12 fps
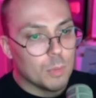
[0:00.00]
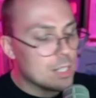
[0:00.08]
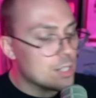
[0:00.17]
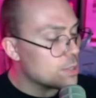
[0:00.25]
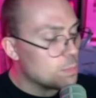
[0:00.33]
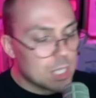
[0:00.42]
We
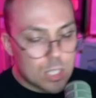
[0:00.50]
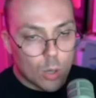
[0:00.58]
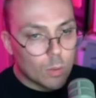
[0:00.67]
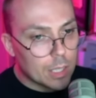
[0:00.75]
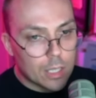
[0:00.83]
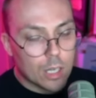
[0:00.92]
could just be
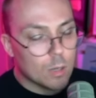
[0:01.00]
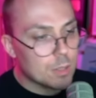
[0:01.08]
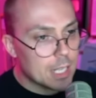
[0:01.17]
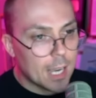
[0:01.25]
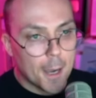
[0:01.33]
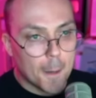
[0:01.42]
totally
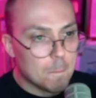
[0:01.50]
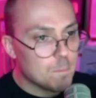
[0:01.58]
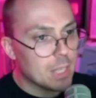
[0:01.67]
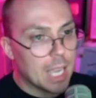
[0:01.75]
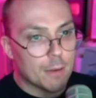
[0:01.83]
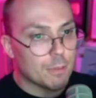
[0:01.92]
coked out
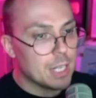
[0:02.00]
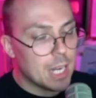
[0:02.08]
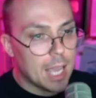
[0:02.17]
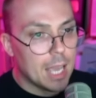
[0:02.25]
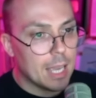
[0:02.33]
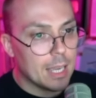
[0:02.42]
every
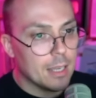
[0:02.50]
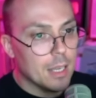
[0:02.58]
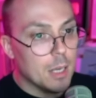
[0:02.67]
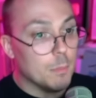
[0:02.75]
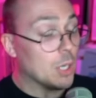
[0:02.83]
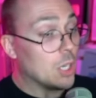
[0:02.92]
day,
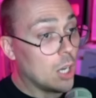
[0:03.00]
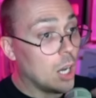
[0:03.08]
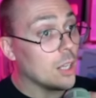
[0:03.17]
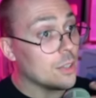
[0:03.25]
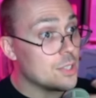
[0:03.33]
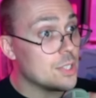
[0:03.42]
but
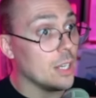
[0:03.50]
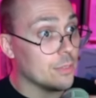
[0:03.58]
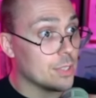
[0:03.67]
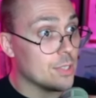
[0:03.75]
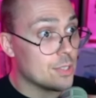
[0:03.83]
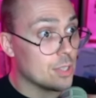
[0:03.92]
call
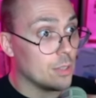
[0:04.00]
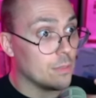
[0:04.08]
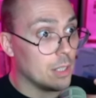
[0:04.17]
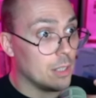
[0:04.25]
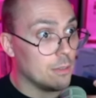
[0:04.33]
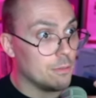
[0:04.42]
ourselves
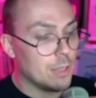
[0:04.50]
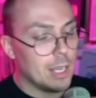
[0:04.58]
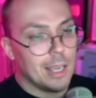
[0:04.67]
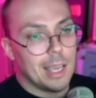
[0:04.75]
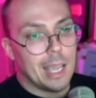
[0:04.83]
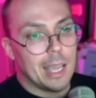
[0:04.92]
conservative
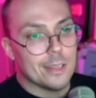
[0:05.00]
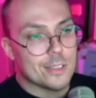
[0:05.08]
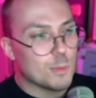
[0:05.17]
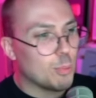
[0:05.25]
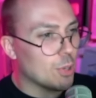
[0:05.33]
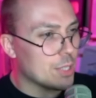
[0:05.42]
and
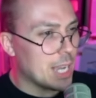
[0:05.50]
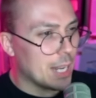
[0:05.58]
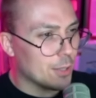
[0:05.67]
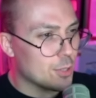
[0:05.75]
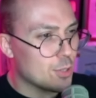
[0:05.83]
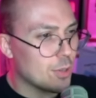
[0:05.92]
support
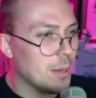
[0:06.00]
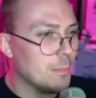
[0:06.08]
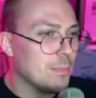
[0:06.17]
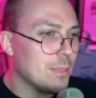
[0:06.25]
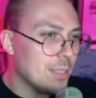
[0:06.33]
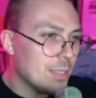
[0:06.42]
Donald
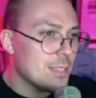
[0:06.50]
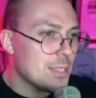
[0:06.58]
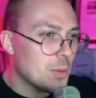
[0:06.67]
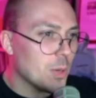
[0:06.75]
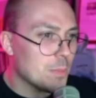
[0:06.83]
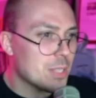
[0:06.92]
Trump. You
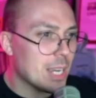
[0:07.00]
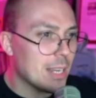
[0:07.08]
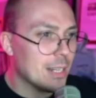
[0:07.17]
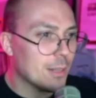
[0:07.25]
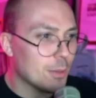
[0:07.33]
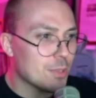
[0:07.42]
see what I'm
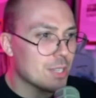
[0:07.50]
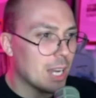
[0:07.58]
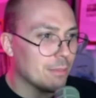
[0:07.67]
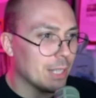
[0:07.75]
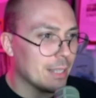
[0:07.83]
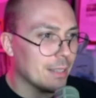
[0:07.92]
saying here? There's
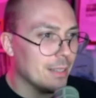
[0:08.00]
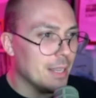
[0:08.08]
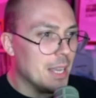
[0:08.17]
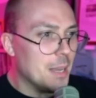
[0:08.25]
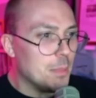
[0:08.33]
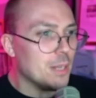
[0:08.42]
kind of like a bit of